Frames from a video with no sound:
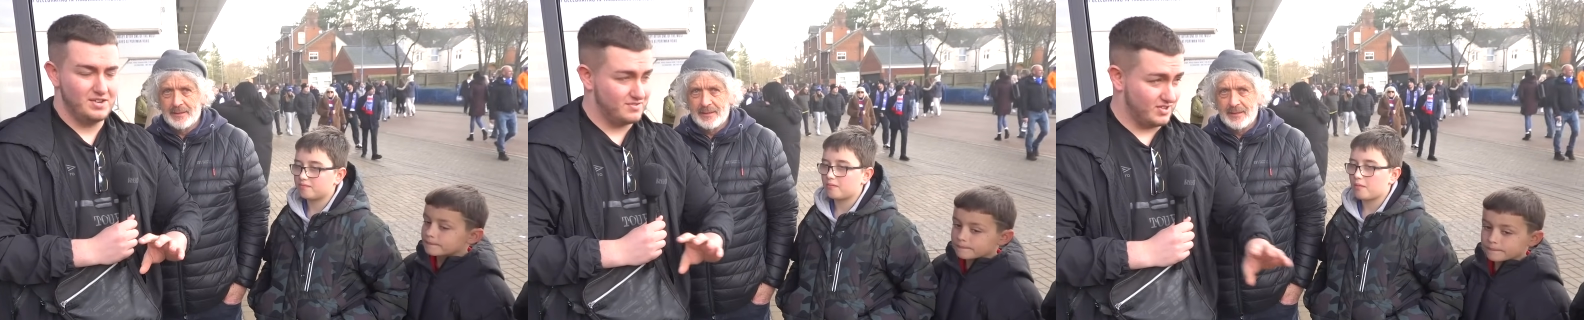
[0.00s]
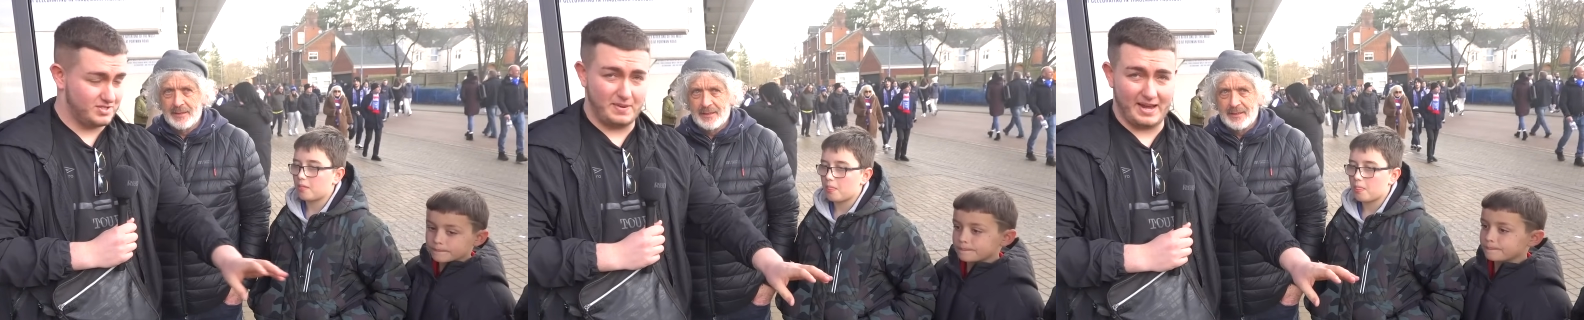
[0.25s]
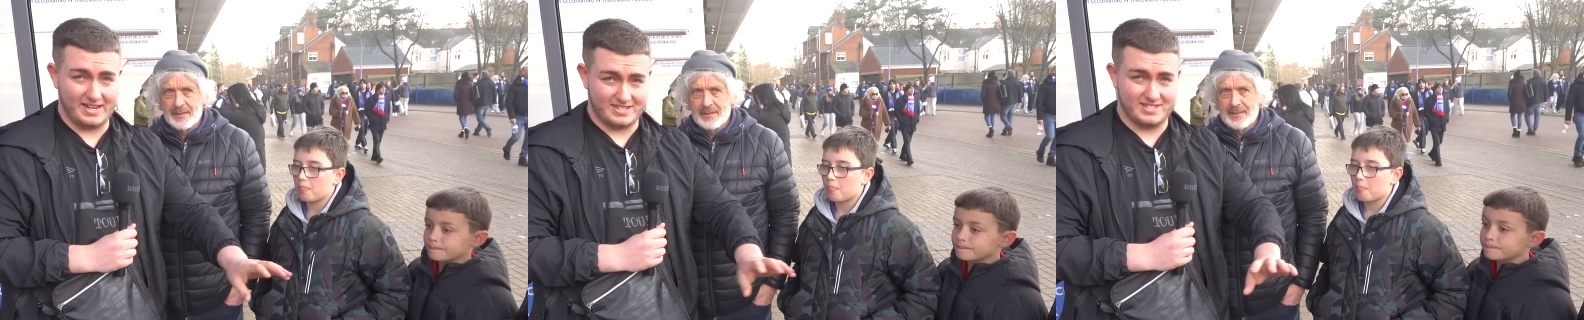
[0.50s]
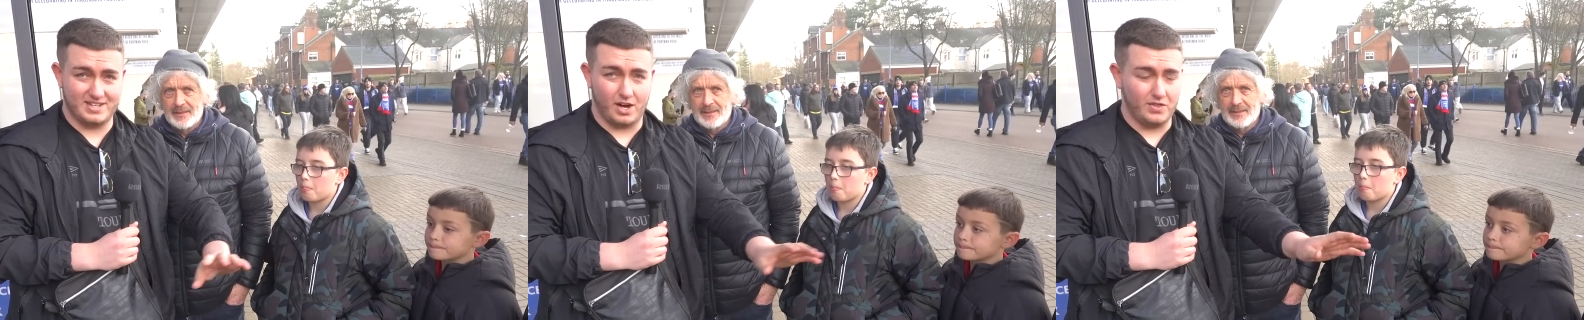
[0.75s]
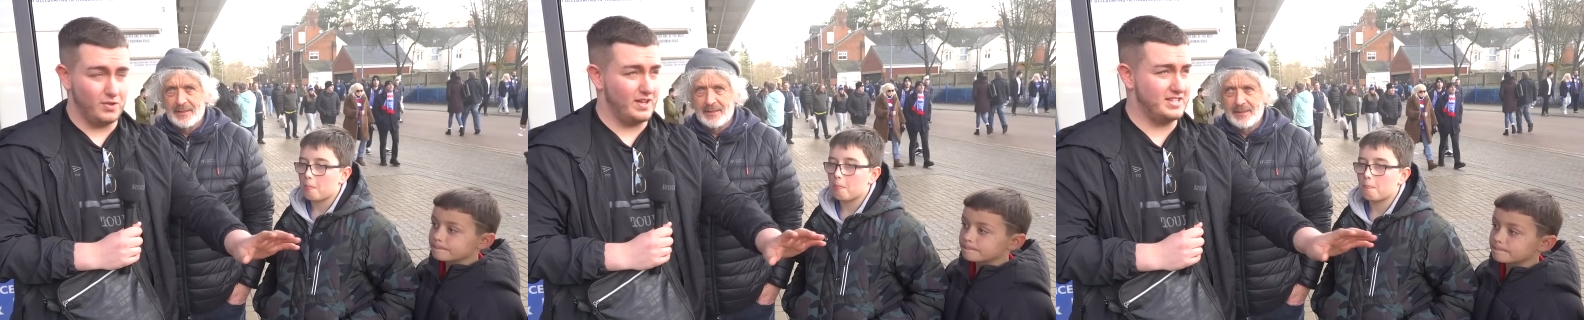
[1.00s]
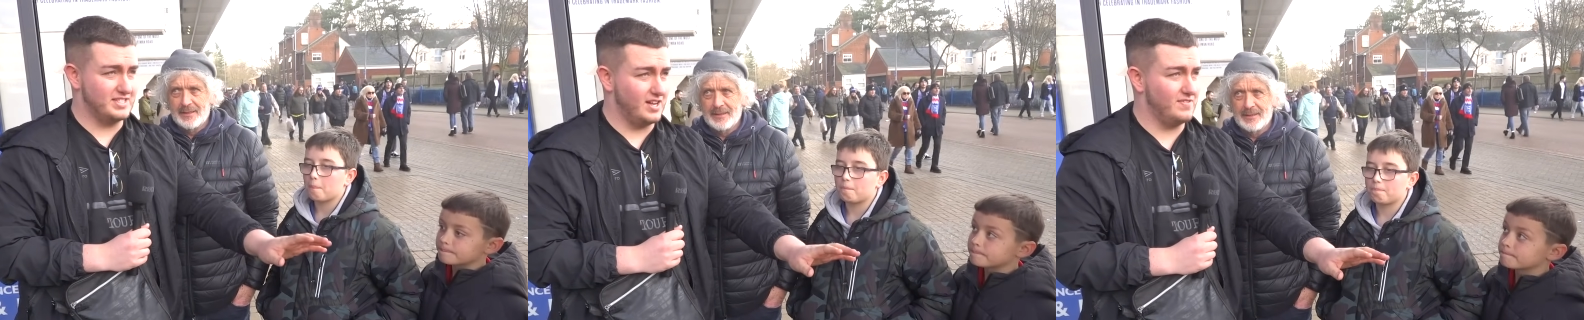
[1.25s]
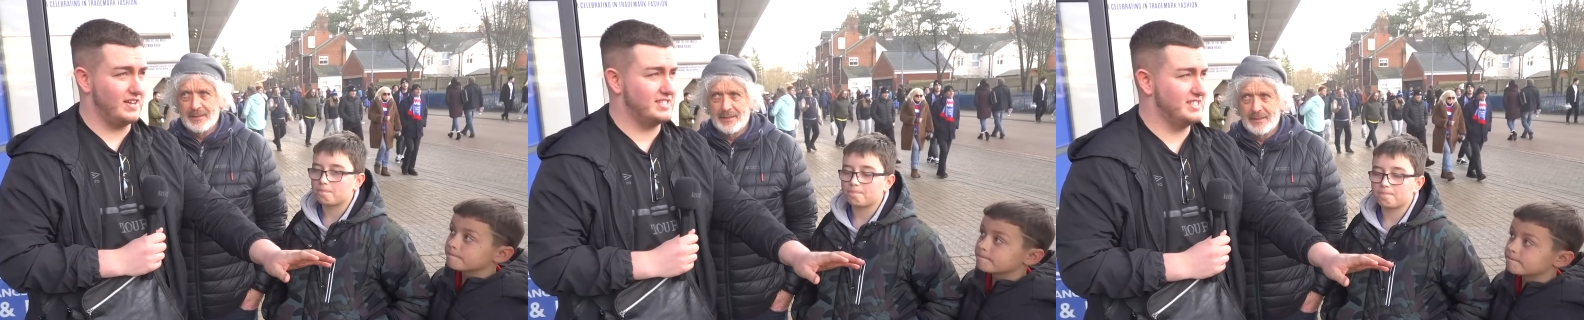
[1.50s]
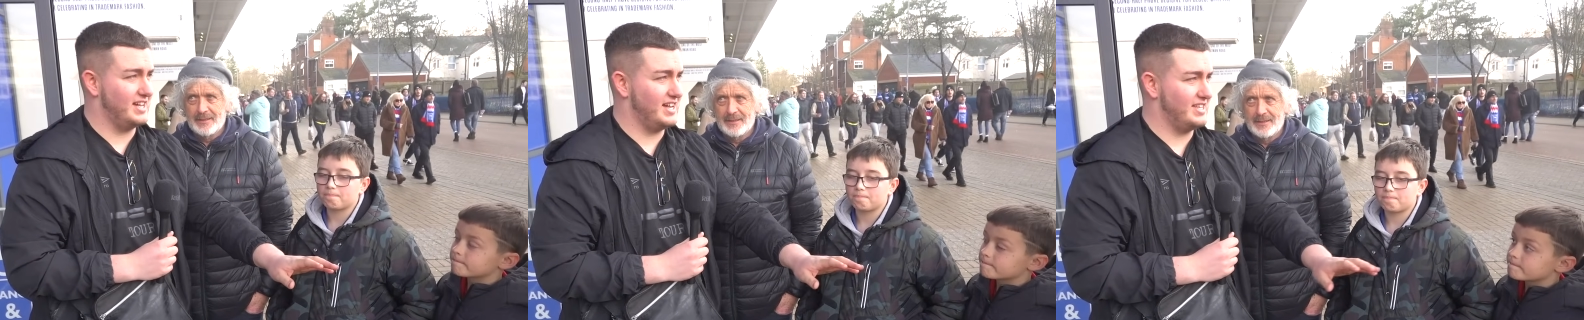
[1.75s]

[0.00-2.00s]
Speaker 1: Respect. I thought they deserved that today.